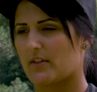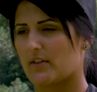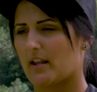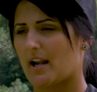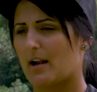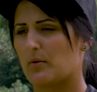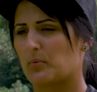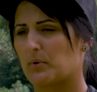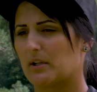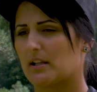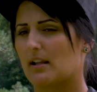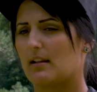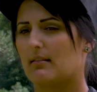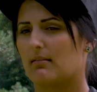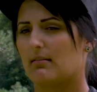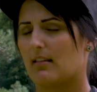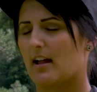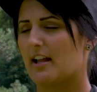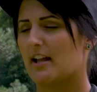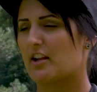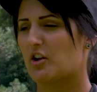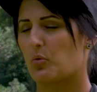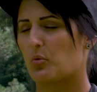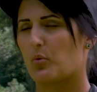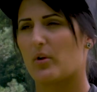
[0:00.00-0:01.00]
that I really
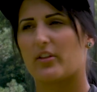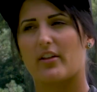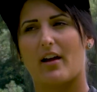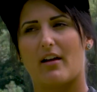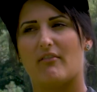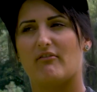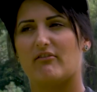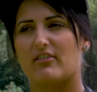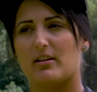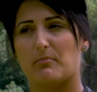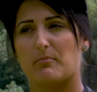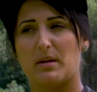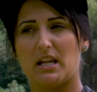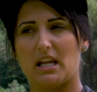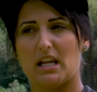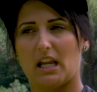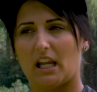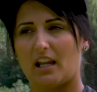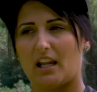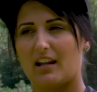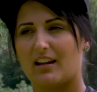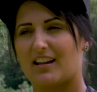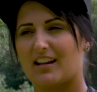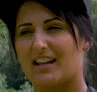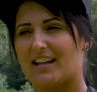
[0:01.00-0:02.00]
like with
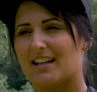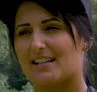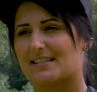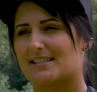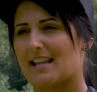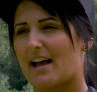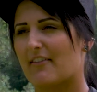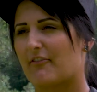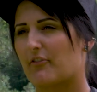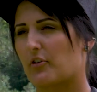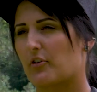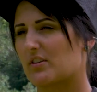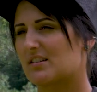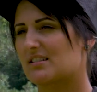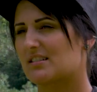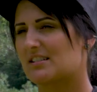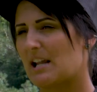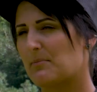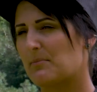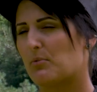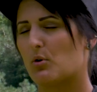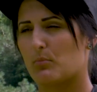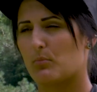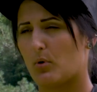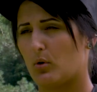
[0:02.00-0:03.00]
MVP is that for the
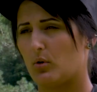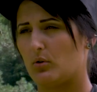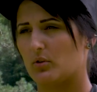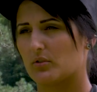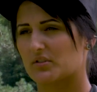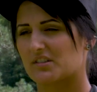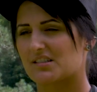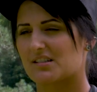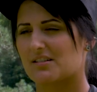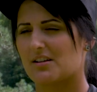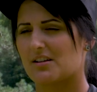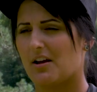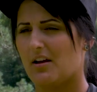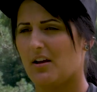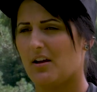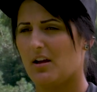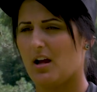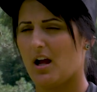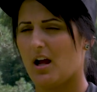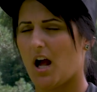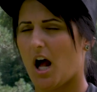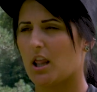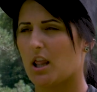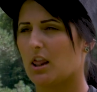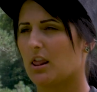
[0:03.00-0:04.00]
stable molds,
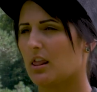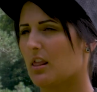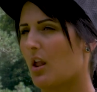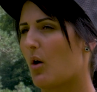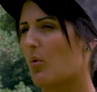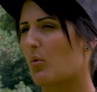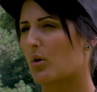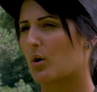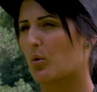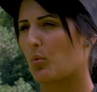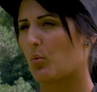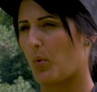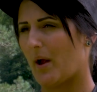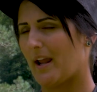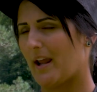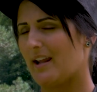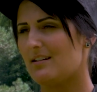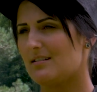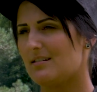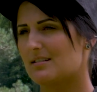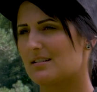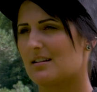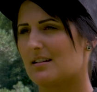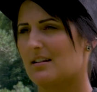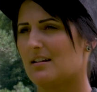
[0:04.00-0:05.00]
a lower
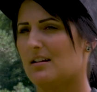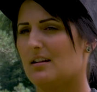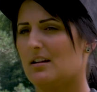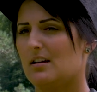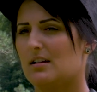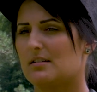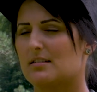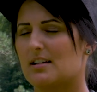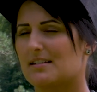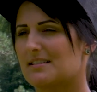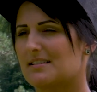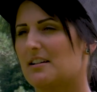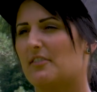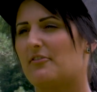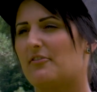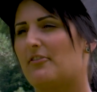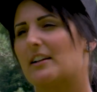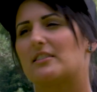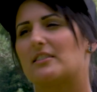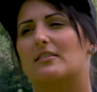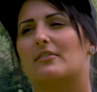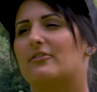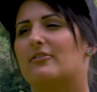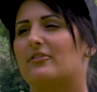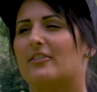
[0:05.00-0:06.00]
weight doesn't
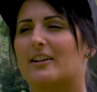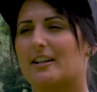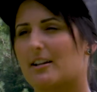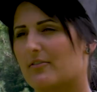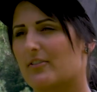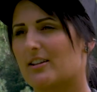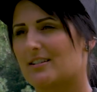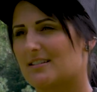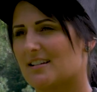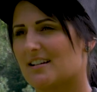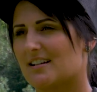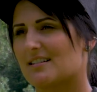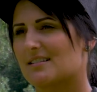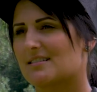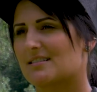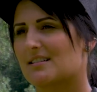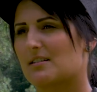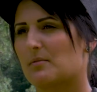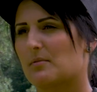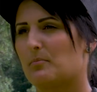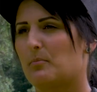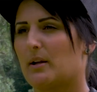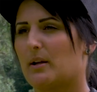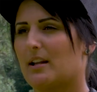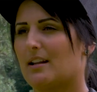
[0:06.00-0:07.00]
affect the flight of the
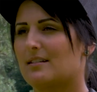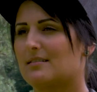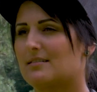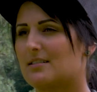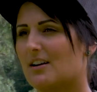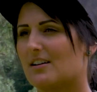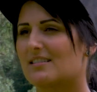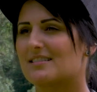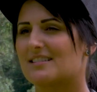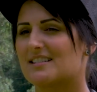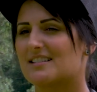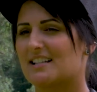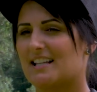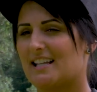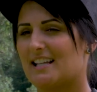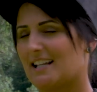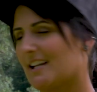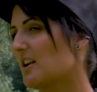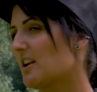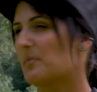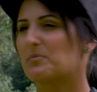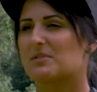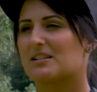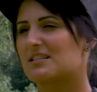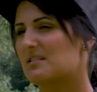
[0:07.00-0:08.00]
disc, but it does get
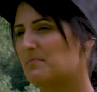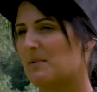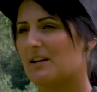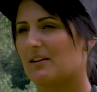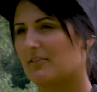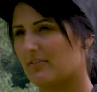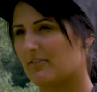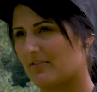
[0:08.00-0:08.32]
it up to speed